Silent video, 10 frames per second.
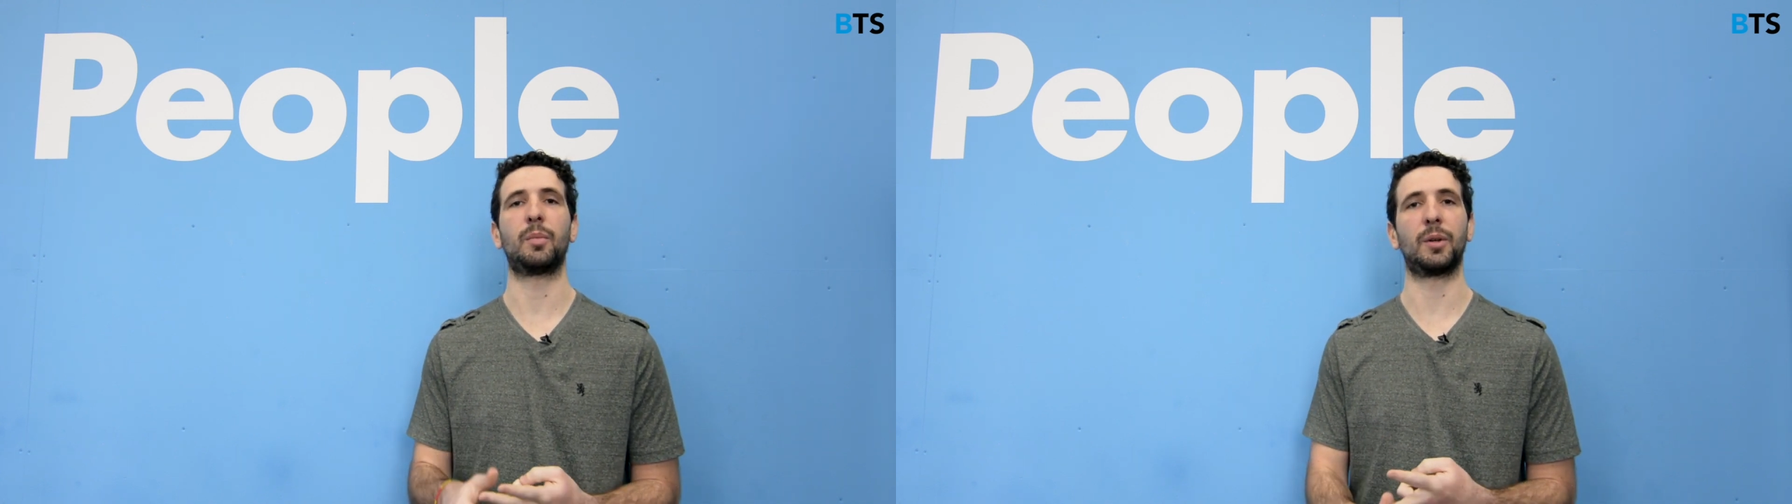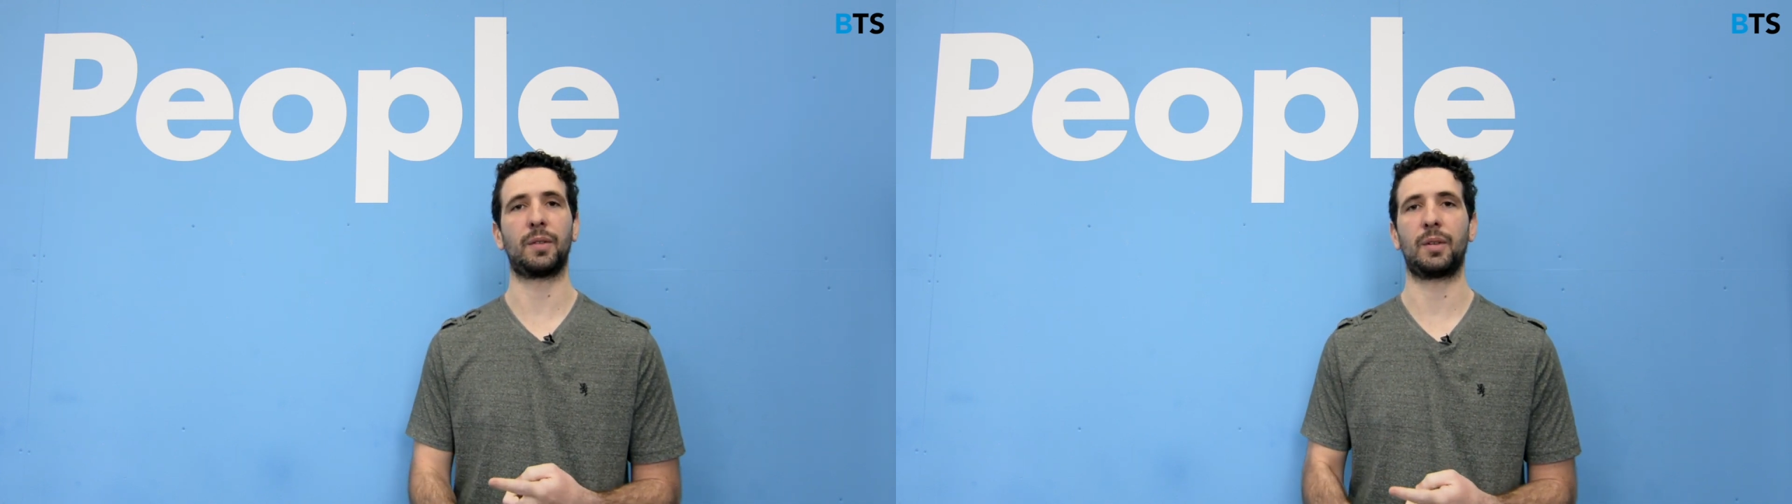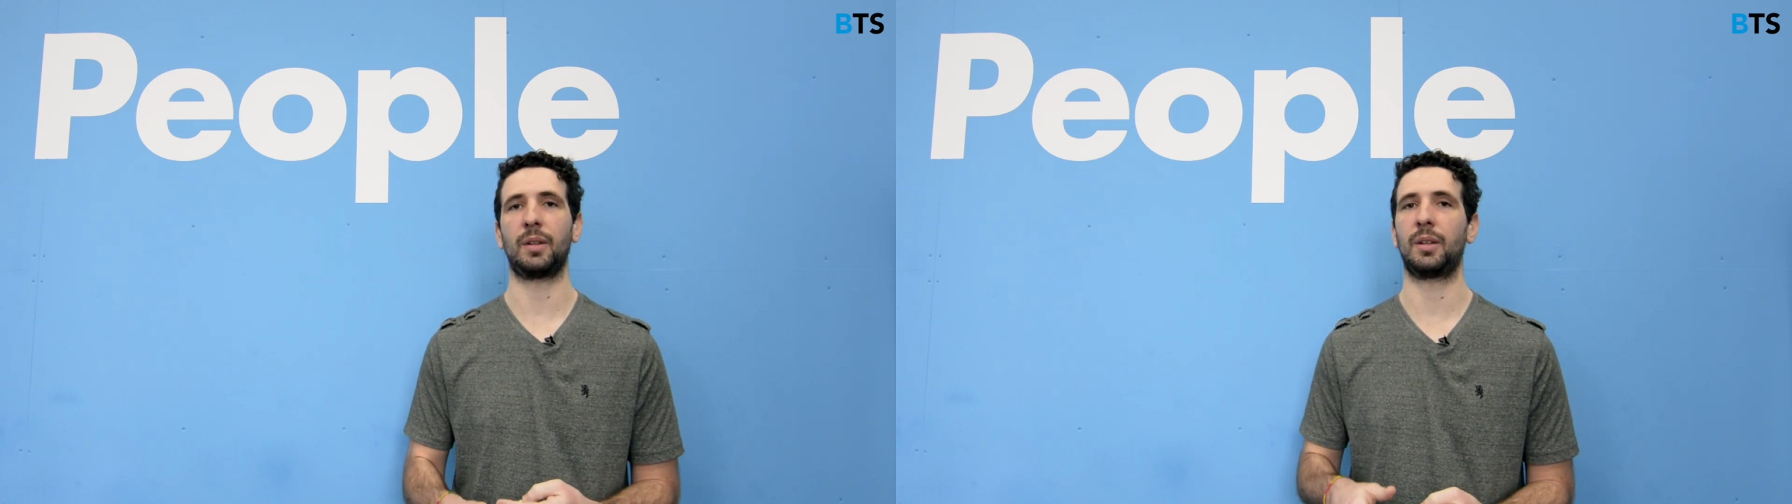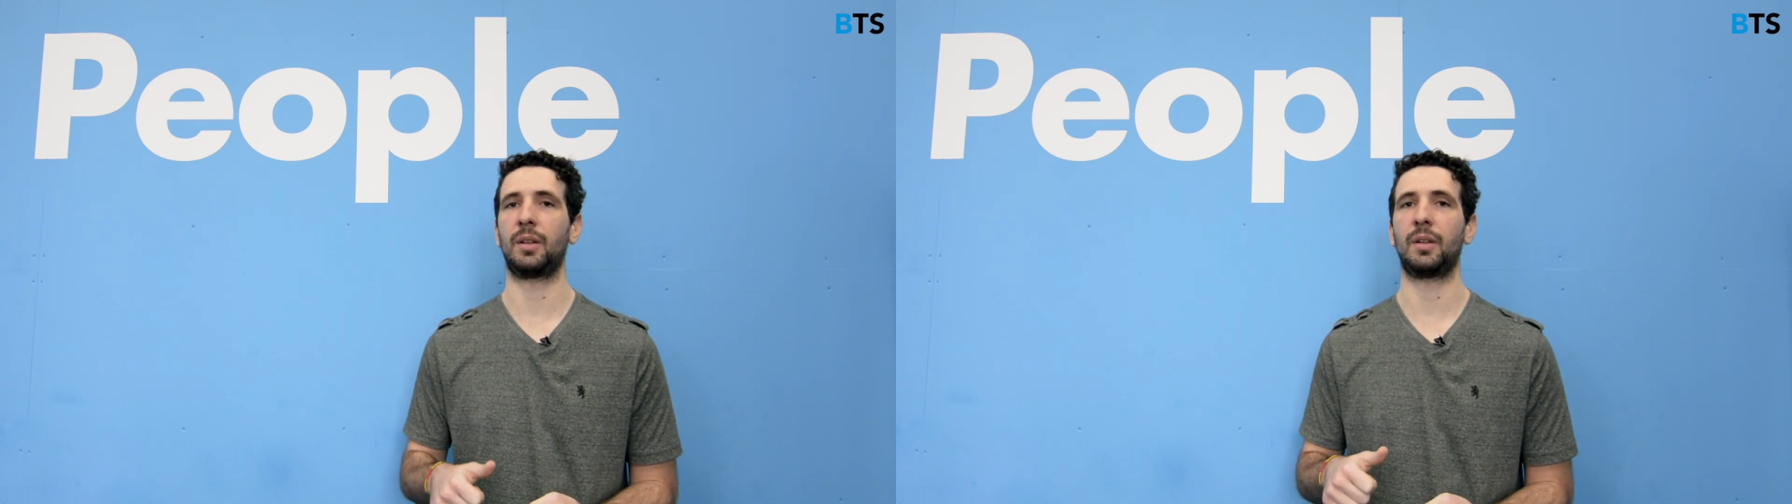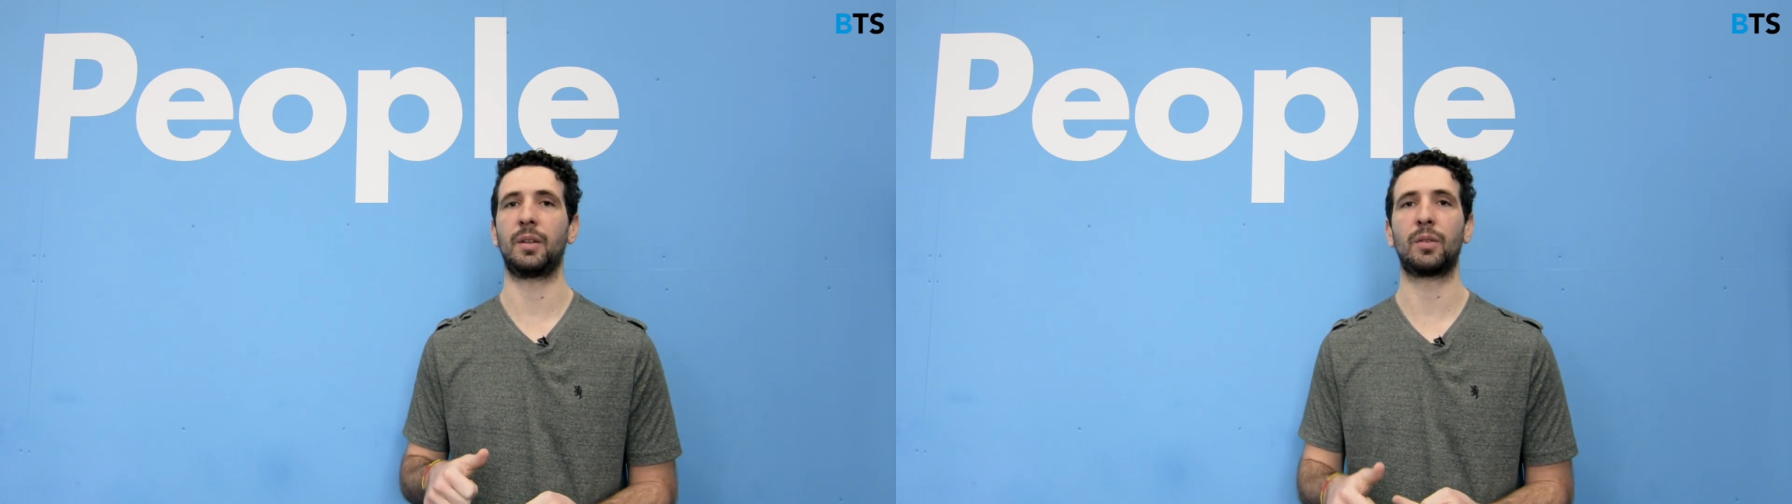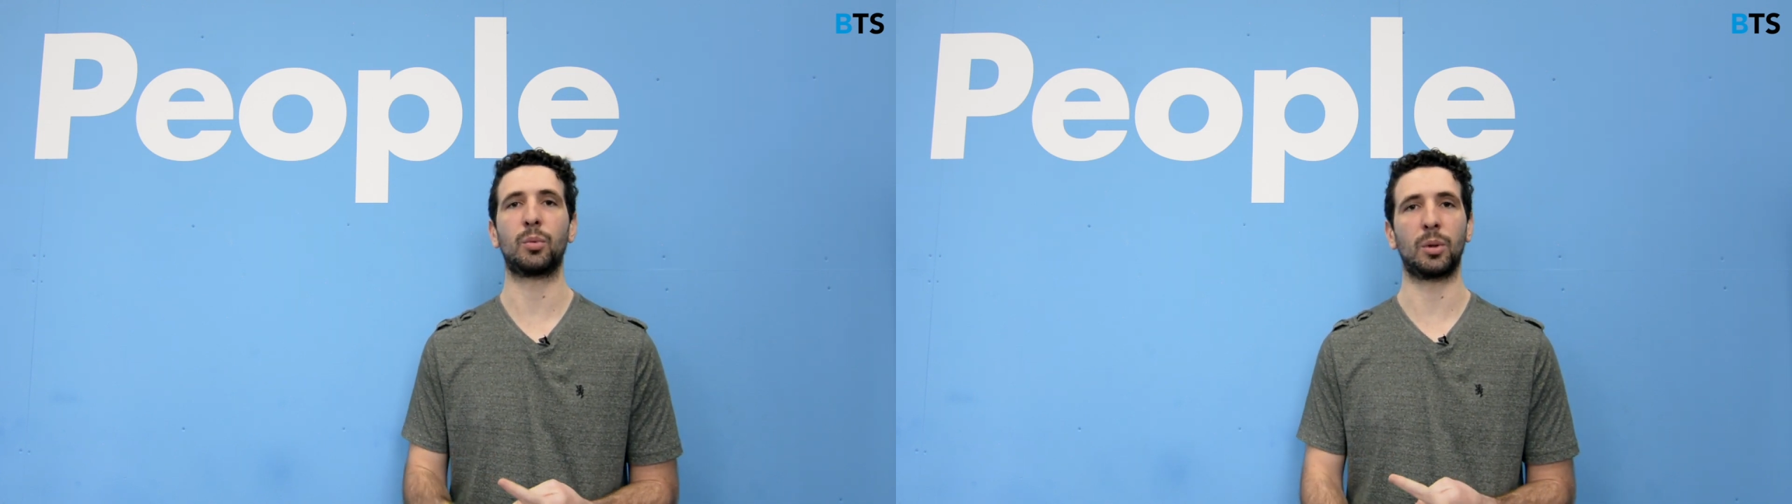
Smart Cities,